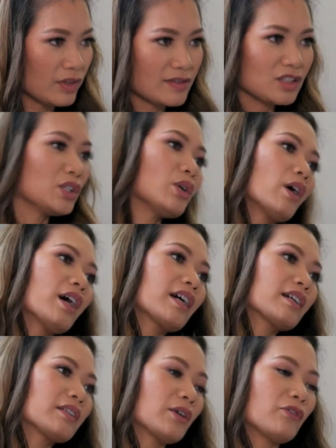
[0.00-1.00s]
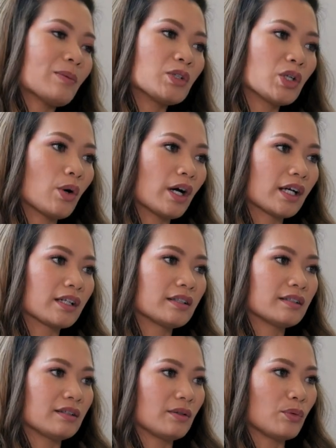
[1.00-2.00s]
lived in New York. You're from New York.
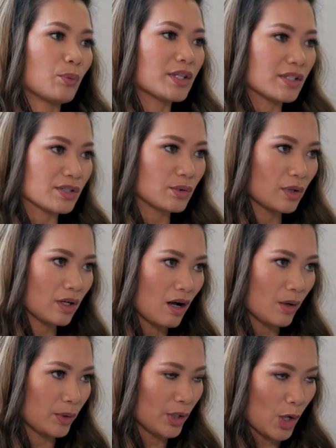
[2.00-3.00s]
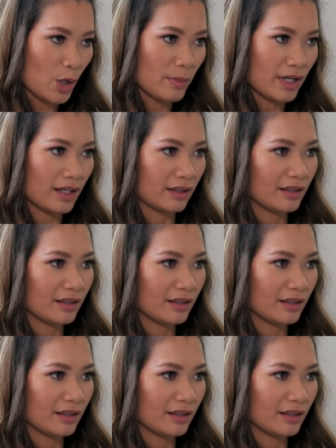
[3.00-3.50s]
Went to school in Oklahoma.